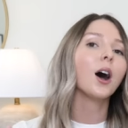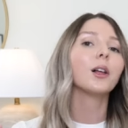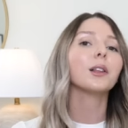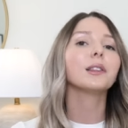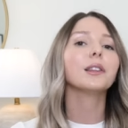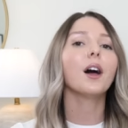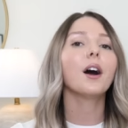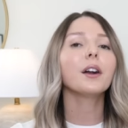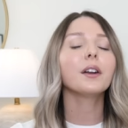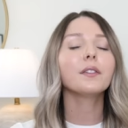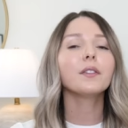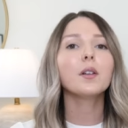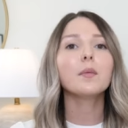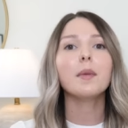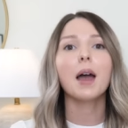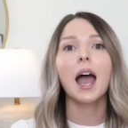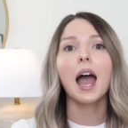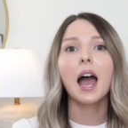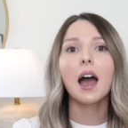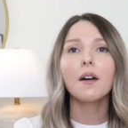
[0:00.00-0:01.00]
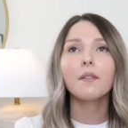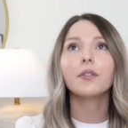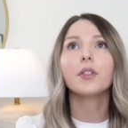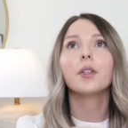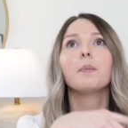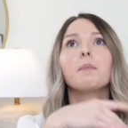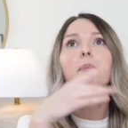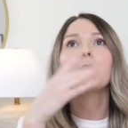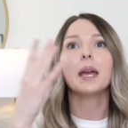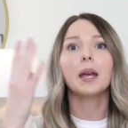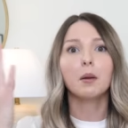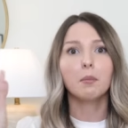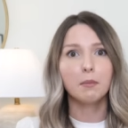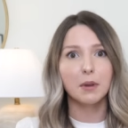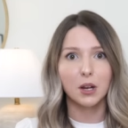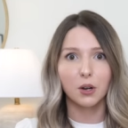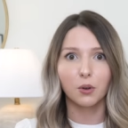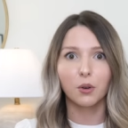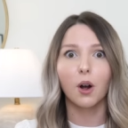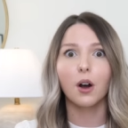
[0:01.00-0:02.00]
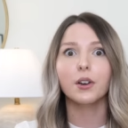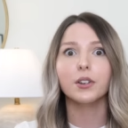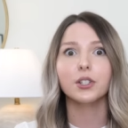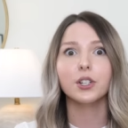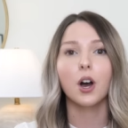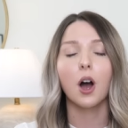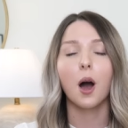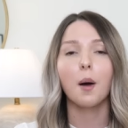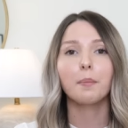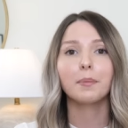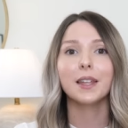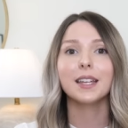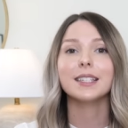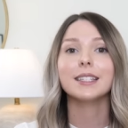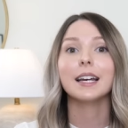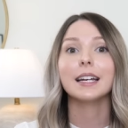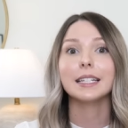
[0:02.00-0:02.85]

a lot of the them have the big mirror on top that's